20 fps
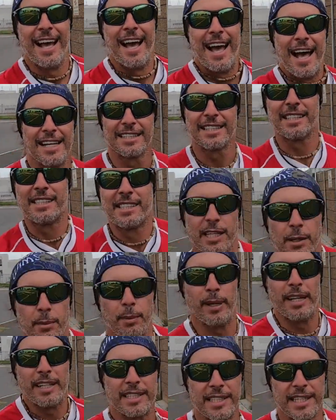How's the
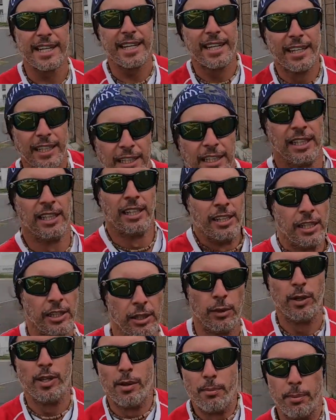stability
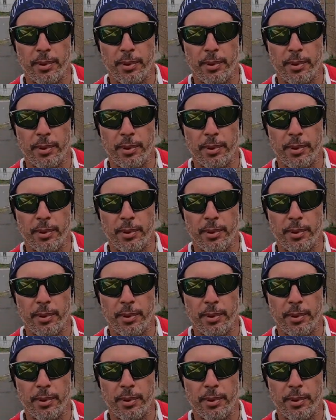with